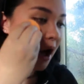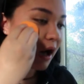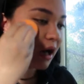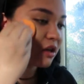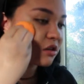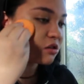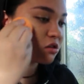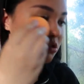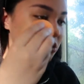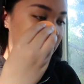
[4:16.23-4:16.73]
I
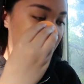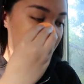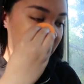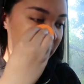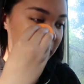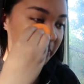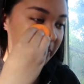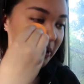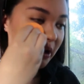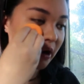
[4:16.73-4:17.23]
just
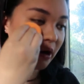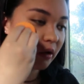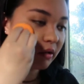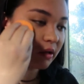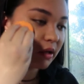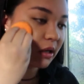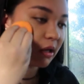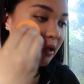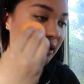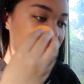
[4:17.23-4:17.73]
started
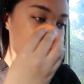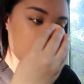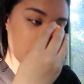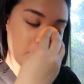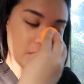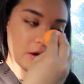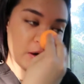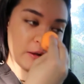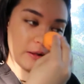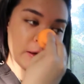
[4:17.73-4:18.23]
bawling
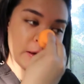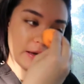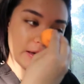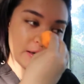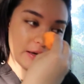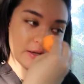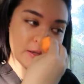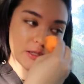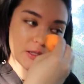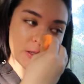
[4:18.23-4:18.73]

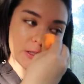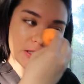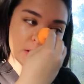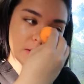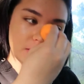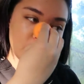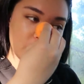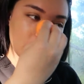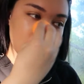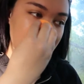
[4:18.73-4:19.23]
and
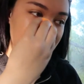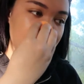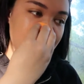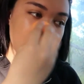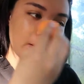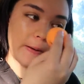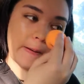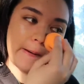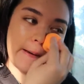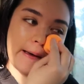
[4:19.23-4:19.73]

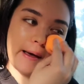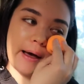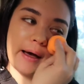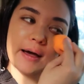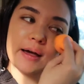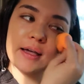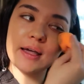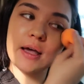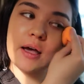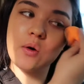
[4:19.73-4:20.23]

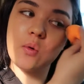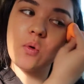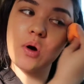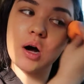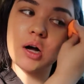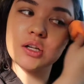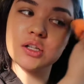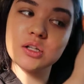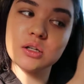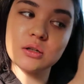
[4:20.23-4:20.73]
I can't
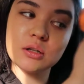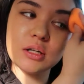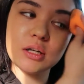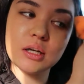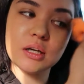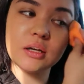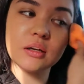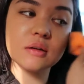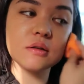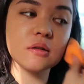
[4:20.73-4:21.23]
watch
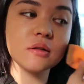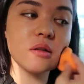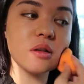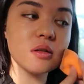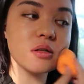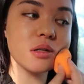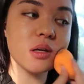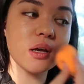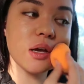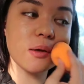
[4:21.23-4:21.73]
Glee the
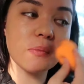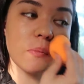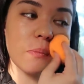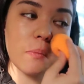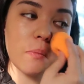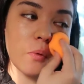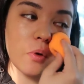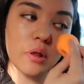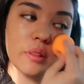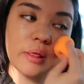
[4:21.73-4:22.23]
same
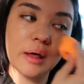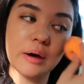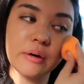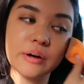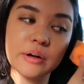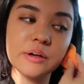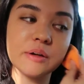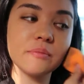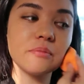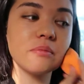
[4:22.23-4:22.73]
without
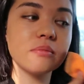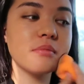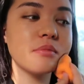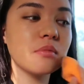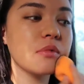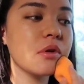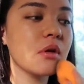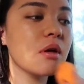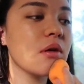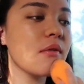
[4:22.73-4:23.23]
him.
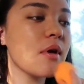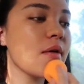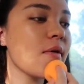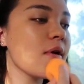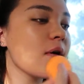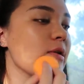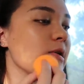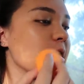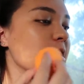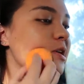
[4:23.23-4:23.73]

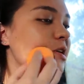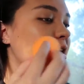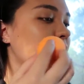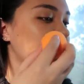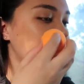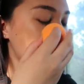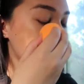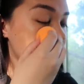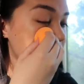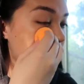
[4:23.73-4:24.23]
You
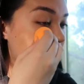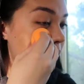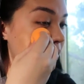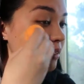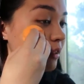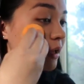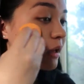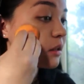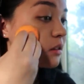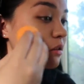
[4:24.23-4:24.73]
know, just
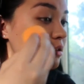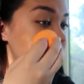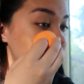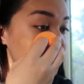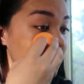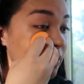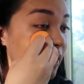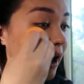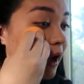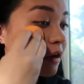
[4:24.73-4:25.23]
knowing that the
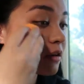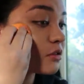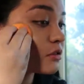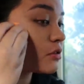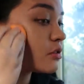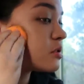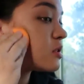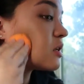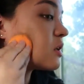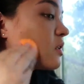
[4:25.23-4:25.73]
two
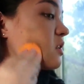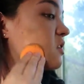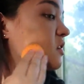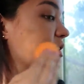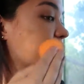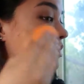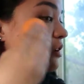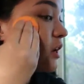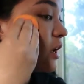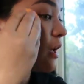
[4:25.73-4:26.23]
actors in
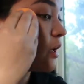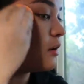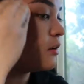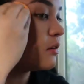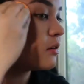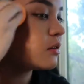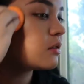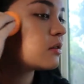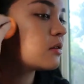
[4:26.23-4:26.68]
Glee are dead.